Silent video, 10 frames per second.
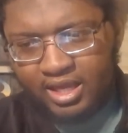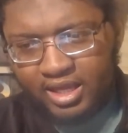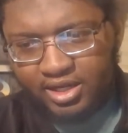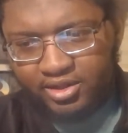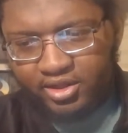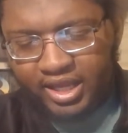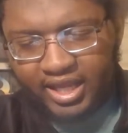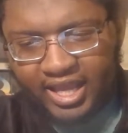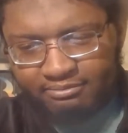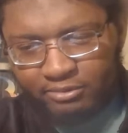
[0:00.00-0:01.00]
And it looked like it
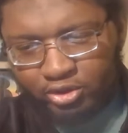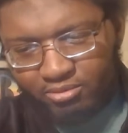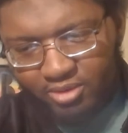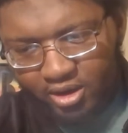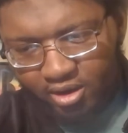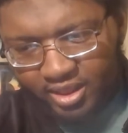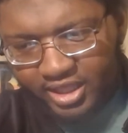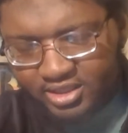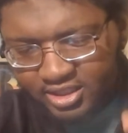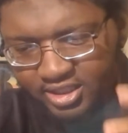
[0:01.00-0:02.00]
has multiple arms.
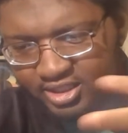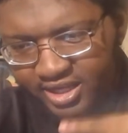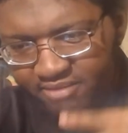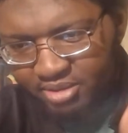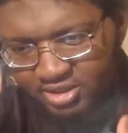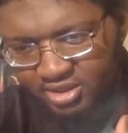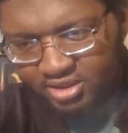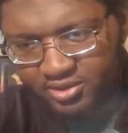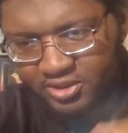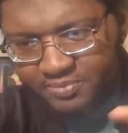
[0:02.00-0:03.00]
Unless it's just like a bunch of
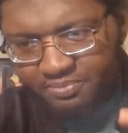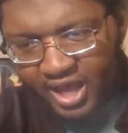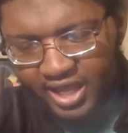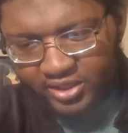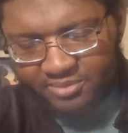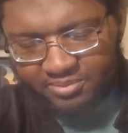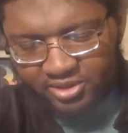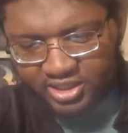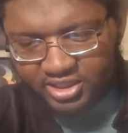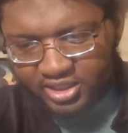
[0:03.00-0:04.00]
dudes piled up on
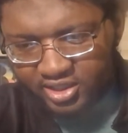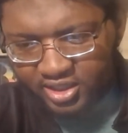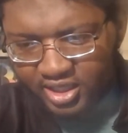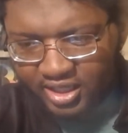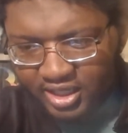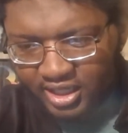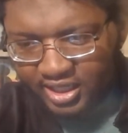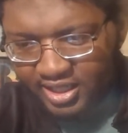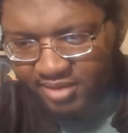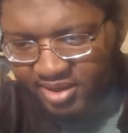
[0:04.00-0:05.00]
each other,
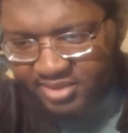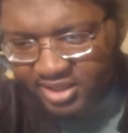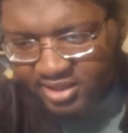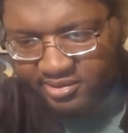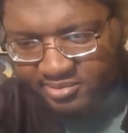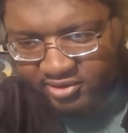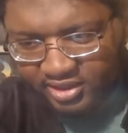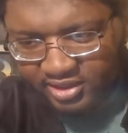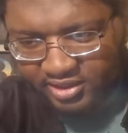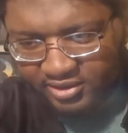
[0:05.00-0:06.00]
that might be a Nomu
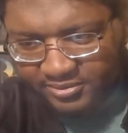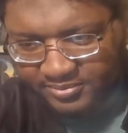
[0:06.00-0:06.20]
right there.